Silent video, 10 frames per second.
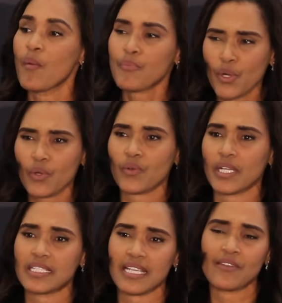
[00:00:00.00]

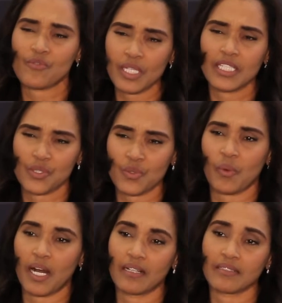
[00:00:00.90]
progress and really do
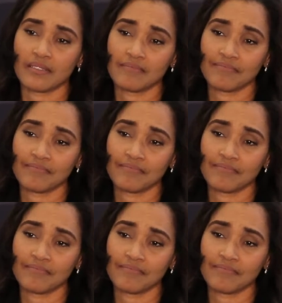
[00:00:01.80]
well.